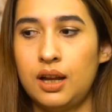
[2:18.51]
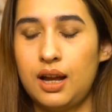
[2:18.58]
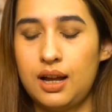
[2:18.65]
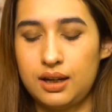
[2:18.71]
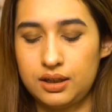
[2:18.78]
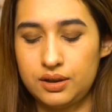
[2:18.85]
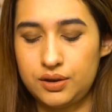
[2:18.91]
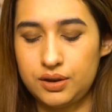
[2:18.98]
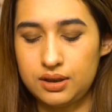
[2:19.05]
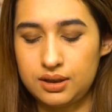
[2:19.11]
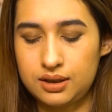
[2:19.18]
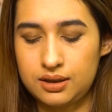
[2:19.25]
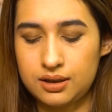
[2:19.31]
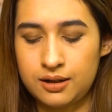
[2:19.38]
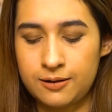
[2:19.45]
And
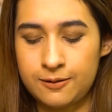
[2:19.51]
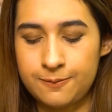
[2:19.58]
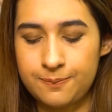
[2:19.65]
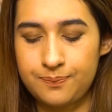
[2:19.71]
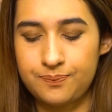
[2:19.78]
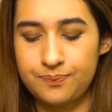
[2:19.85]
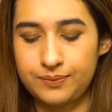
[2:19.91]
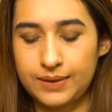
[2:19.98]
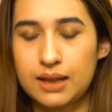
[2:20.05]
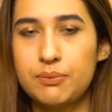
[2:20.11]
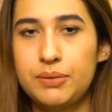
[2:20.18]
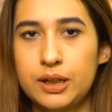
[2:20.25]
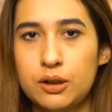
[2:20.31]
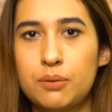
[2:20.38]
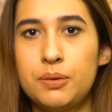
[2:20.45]
just um,
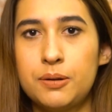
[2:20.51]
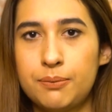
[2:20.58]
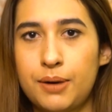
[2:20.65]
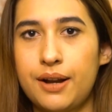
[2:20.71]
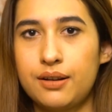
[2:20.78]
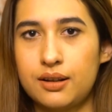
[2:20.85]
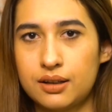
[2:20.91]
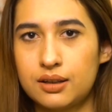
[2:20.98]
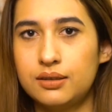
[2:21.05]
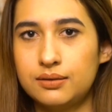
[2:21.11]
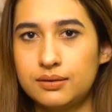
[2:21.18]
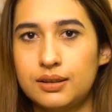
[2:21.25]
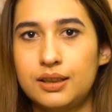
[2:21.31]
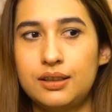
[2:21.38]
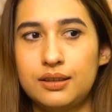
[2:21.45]
be open minded,
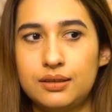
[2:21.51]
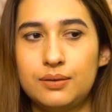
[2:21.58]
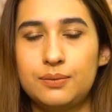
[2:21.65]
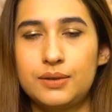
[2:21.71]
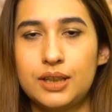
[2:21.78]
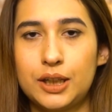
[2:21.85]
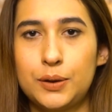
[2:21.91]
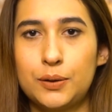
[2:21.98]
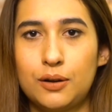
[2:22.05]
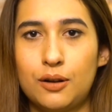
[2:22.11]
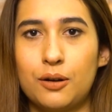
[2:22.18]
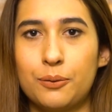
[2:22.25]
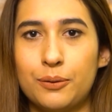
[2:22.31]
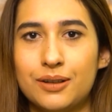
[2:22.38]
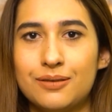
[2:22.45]
it'll take you a
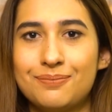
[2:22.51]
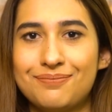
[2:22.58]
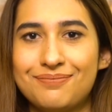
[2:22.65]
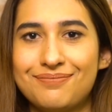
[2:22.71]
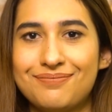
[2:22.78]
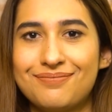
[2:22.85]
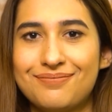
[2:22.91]
long way.